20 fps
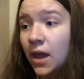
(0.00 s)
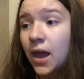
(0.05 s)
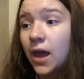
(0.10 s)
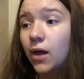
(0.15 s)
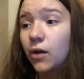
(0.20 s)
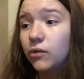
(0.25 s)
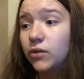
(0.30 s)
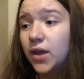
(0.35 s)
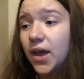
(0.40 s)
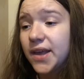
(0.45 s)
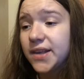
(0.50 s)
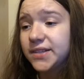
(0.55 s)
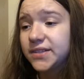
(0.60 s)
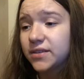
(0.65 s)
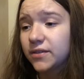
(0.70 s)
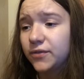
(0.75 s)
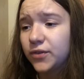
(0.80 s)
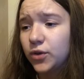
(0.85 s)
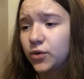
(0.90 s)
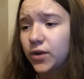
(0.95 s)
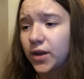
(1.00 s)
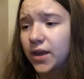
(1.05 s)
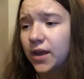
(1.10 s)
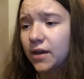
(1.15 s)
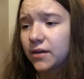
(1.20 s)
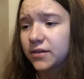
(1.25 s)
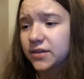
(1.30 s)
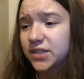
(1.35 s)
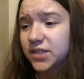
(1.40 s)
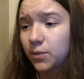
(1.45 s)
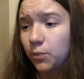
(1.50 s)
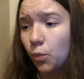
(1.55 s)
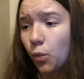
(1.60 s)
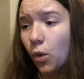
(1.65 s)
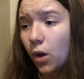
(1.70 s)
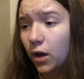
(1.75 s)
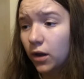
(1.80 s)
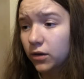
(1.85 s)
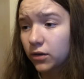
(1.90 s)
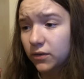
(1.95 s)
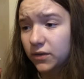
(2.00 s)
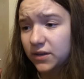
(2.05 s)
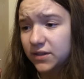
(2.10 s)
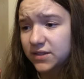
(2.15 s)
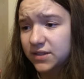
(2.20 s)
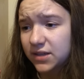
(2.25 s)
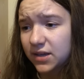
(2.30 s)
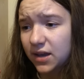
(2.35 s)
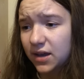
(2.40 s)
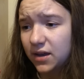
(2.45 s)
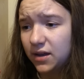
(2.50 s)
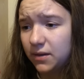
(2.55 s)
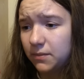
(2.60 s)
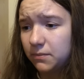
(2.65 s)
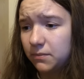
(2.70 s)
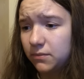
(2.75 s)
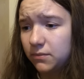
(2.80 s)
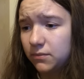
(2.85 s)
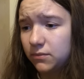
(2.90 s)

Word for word: How nice of you to carry some water this time.